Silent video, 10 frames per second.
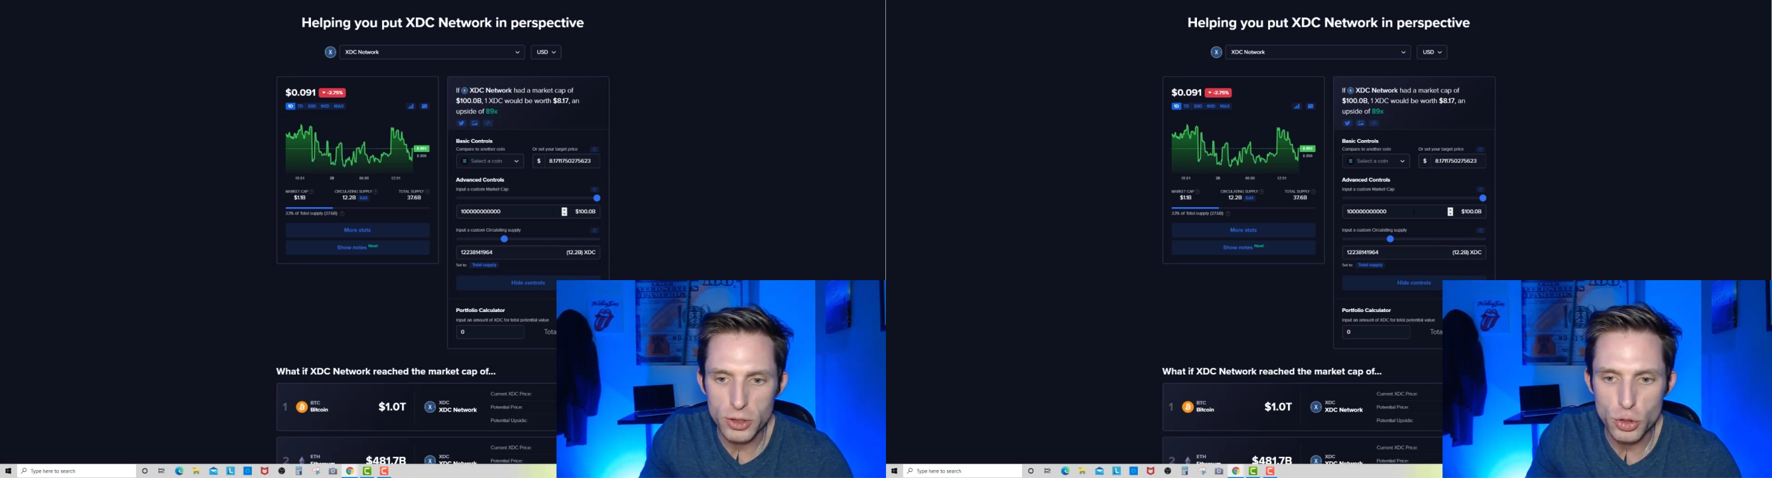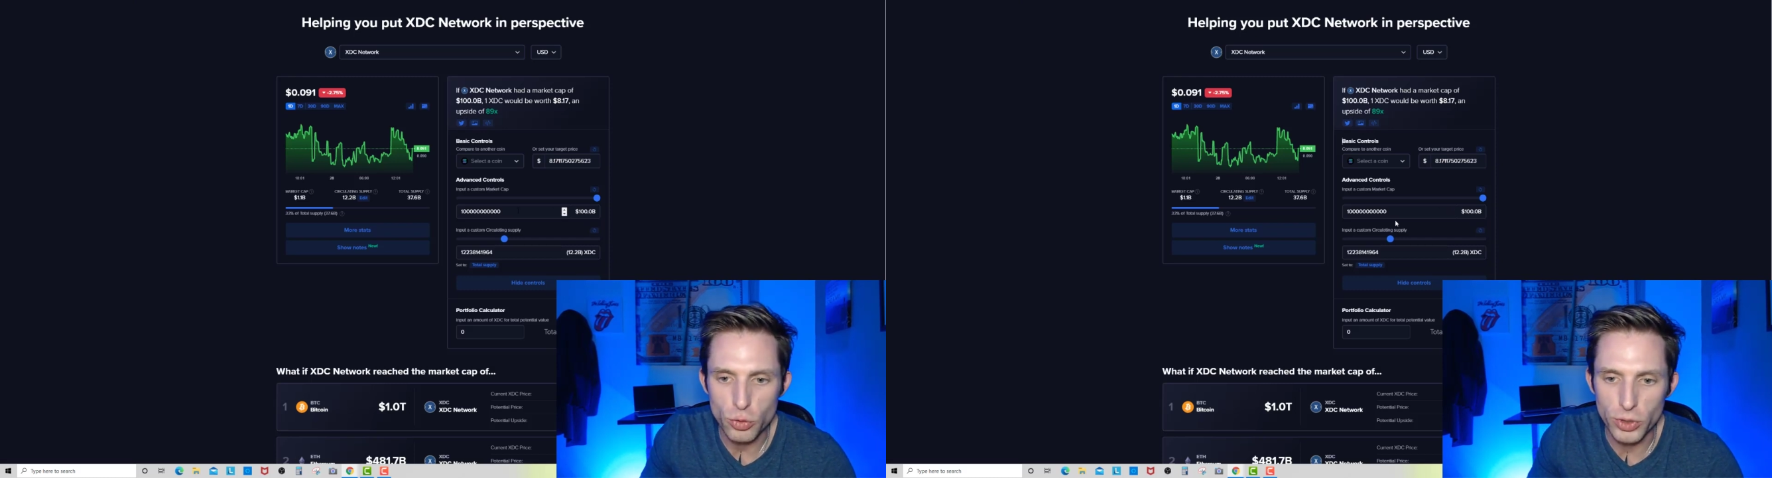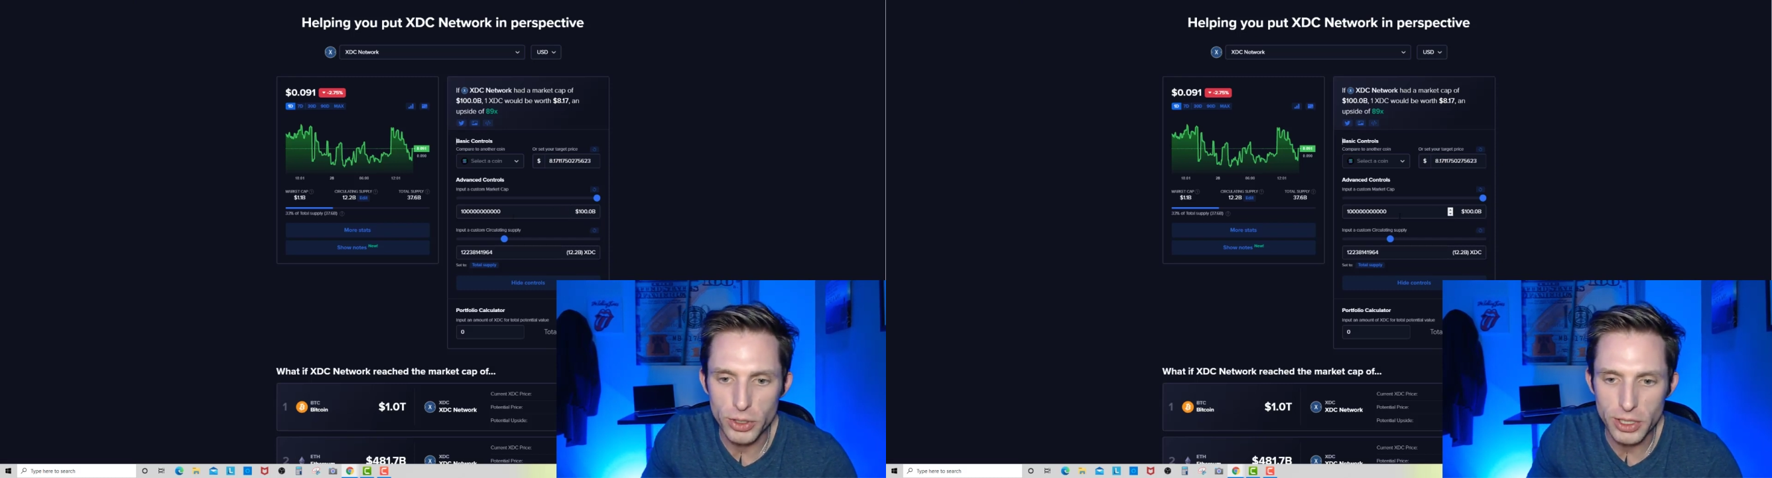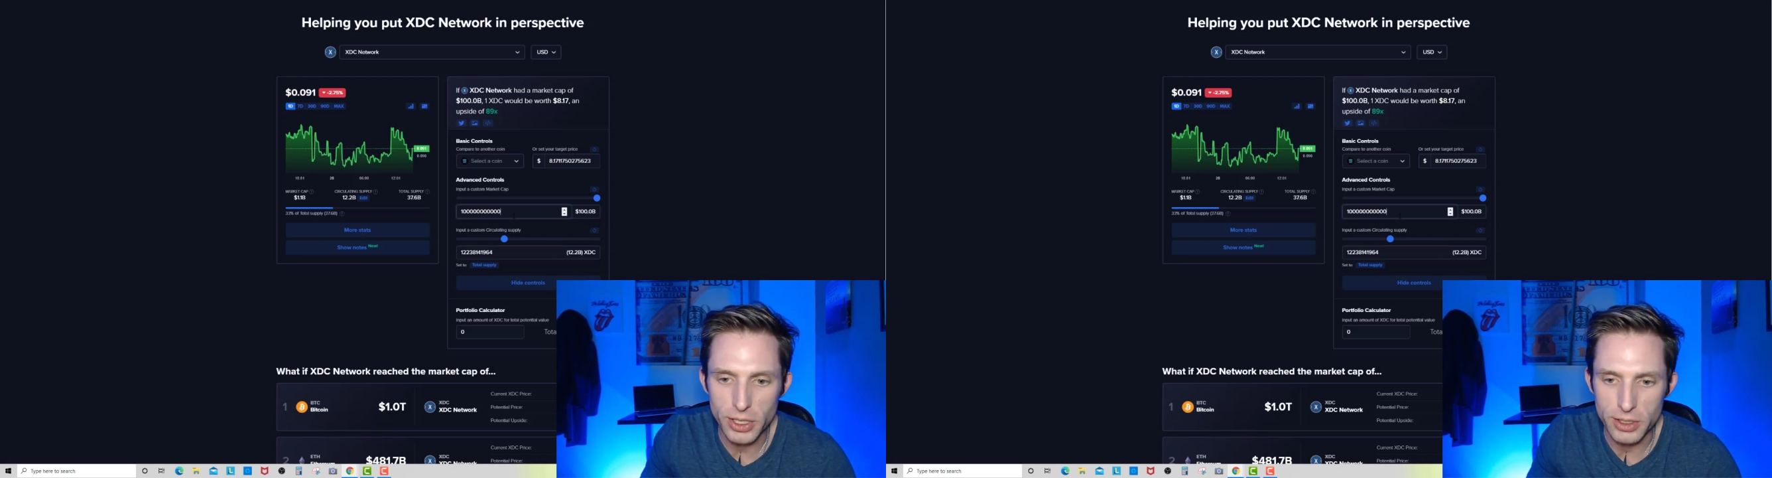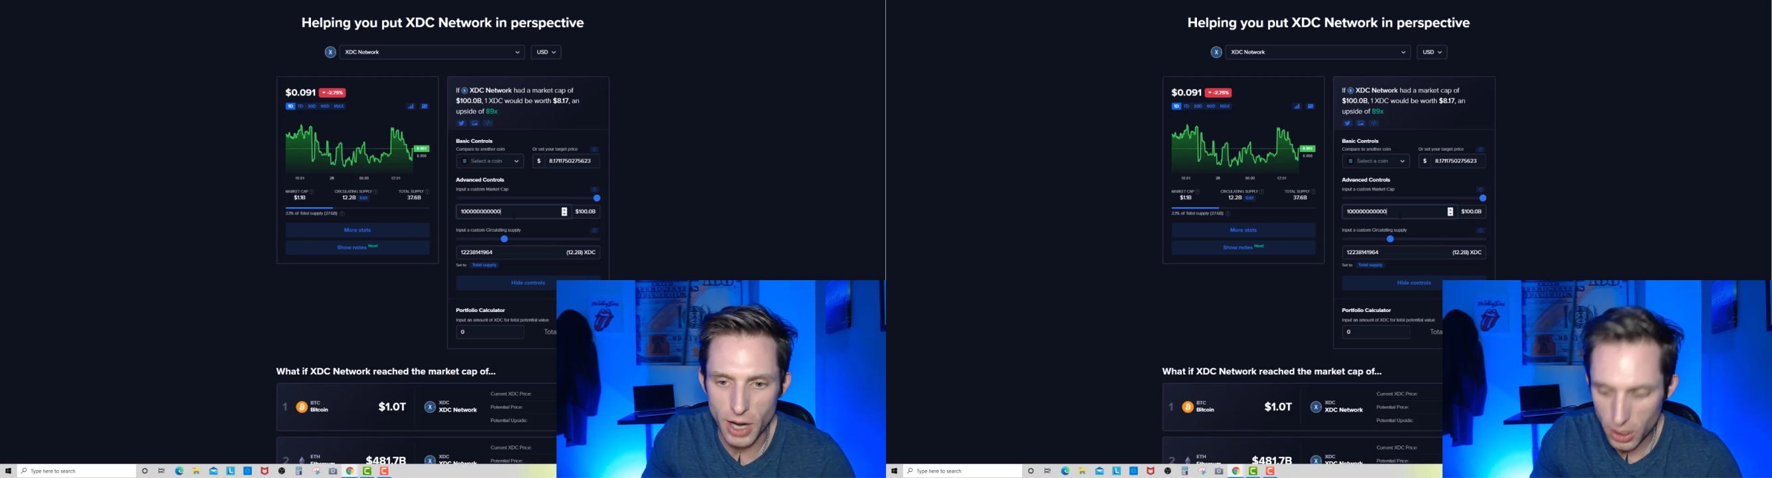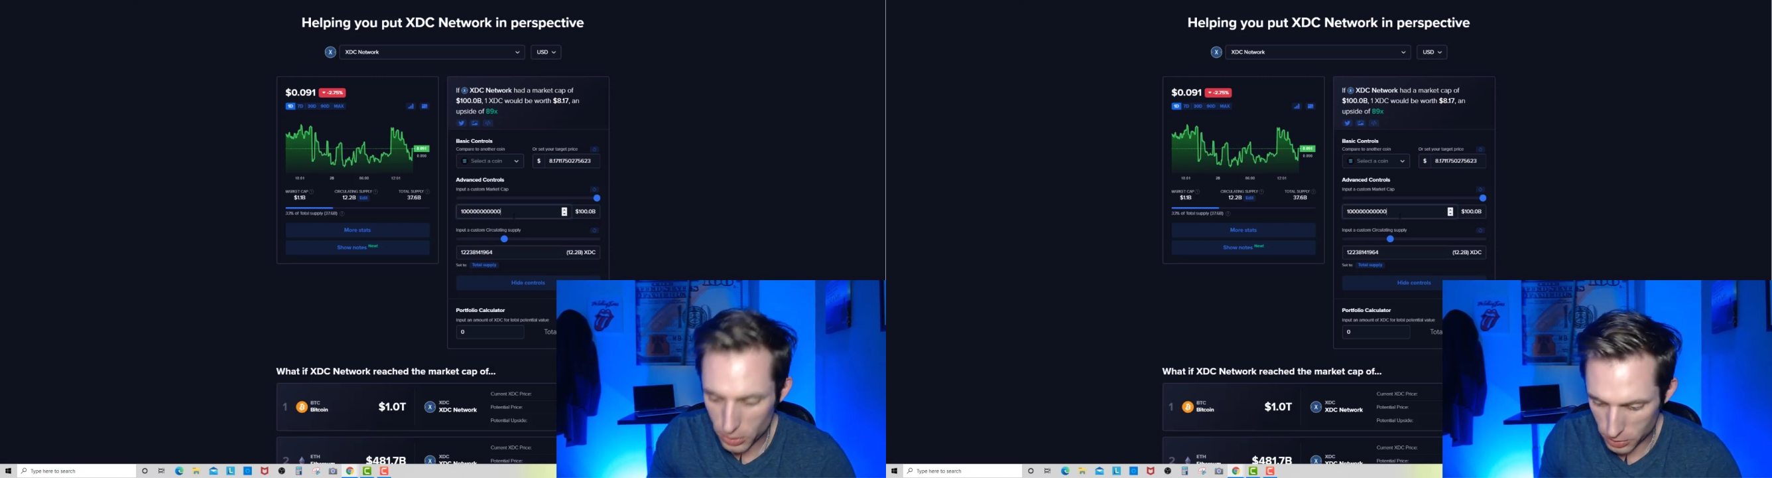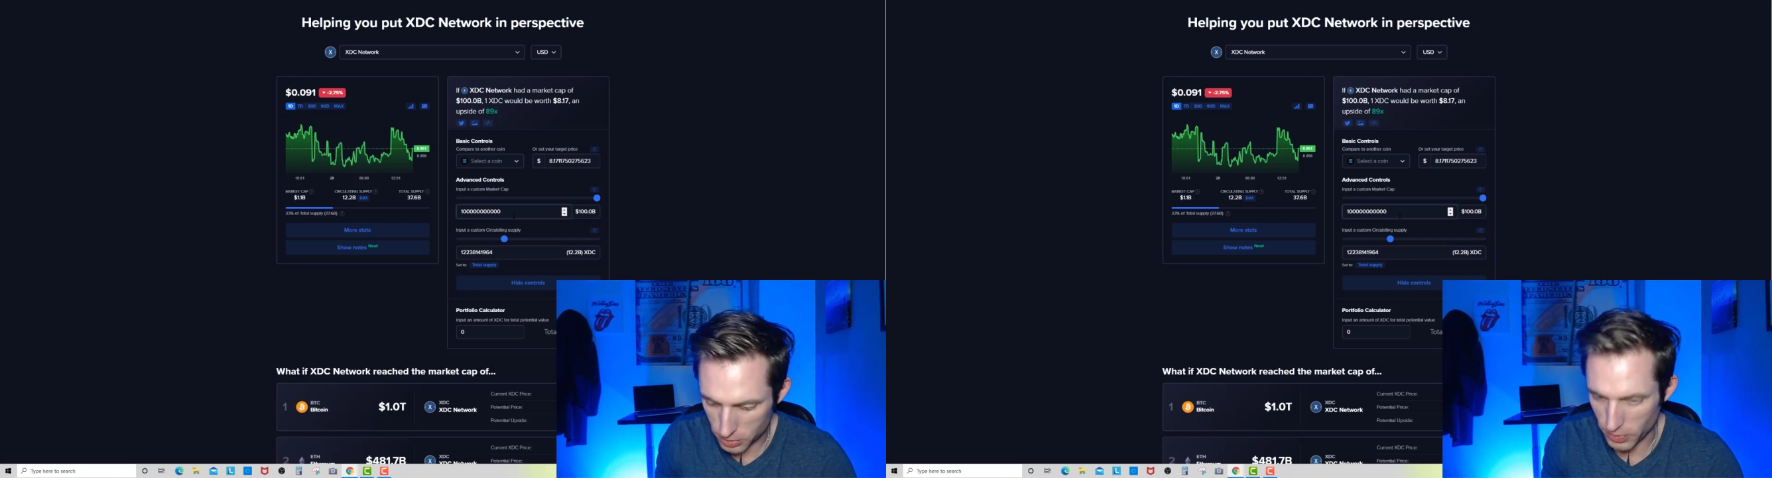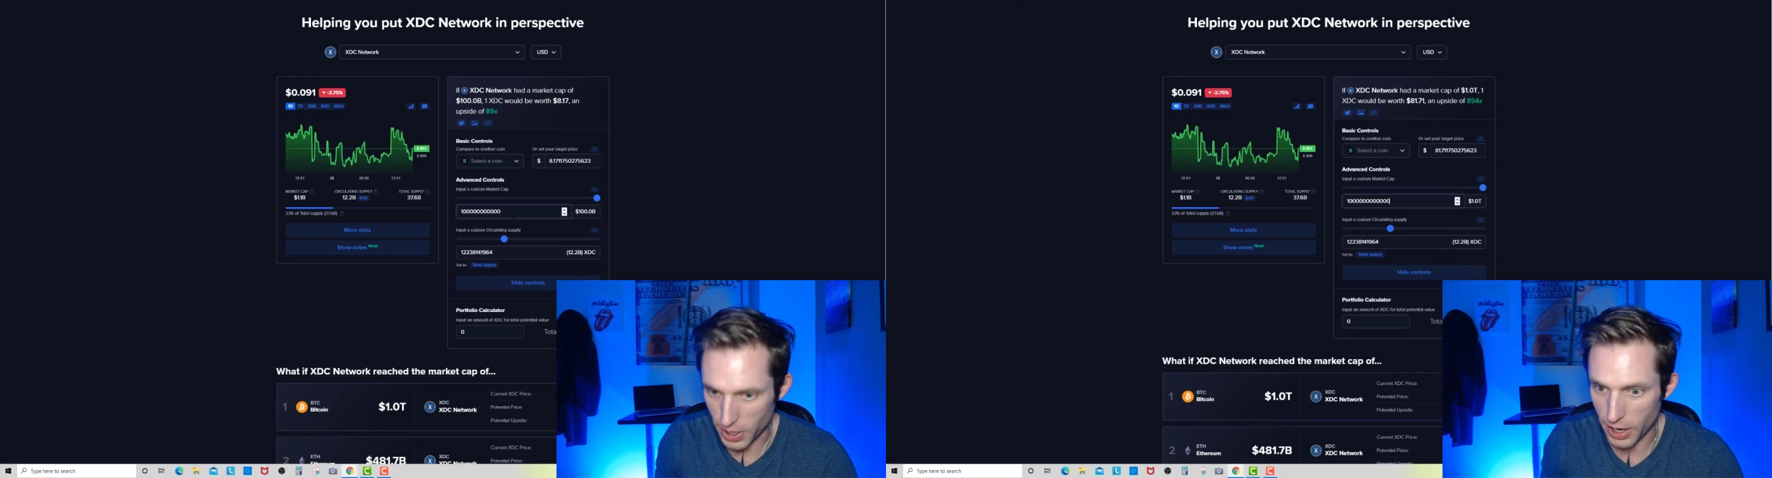trillion of
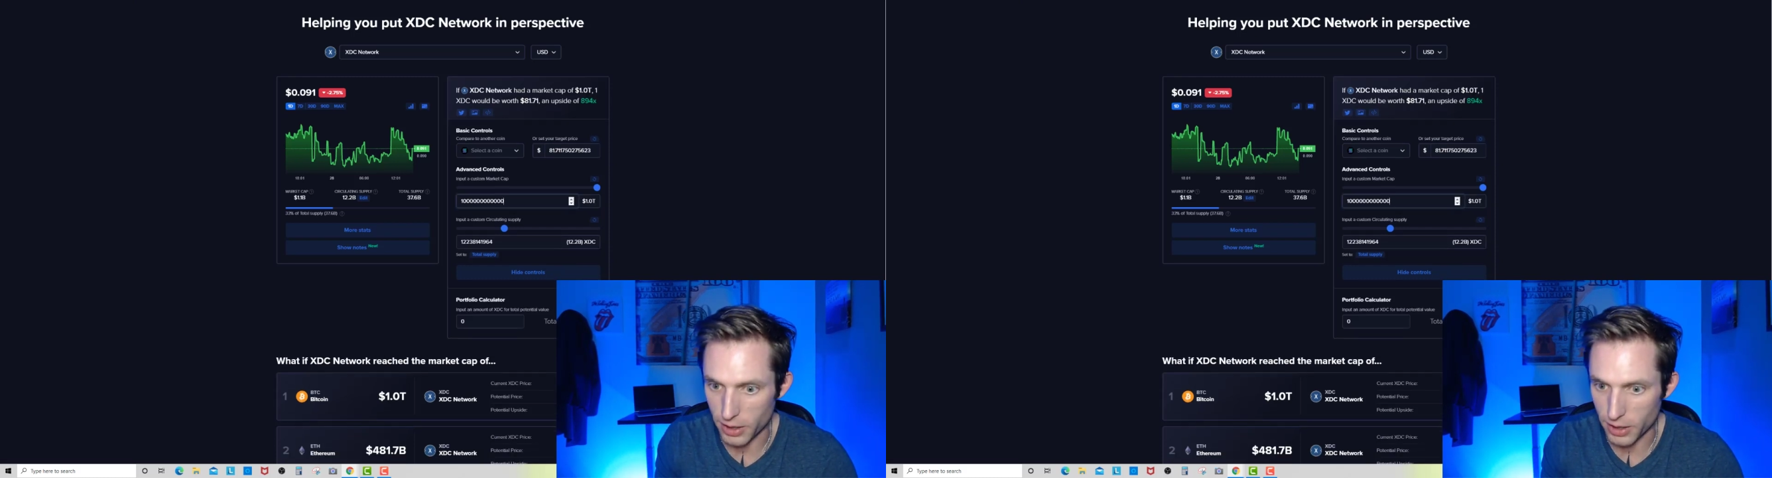that,